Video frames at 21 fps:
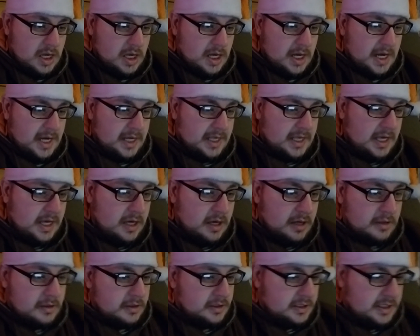I can't
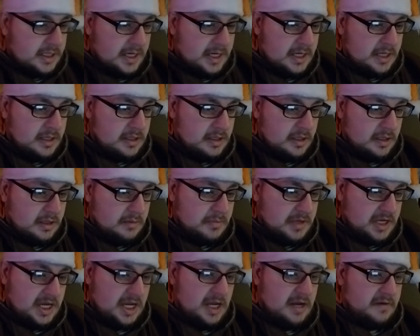understand the
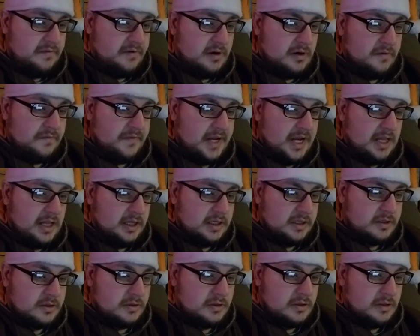behavior of Alec.
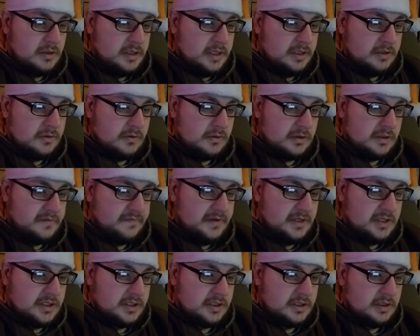
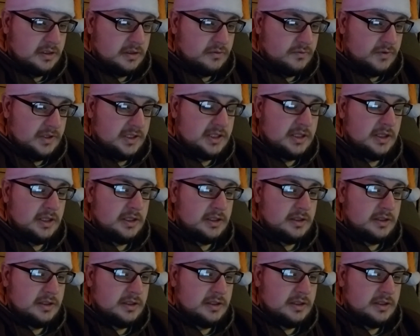Androsovich recently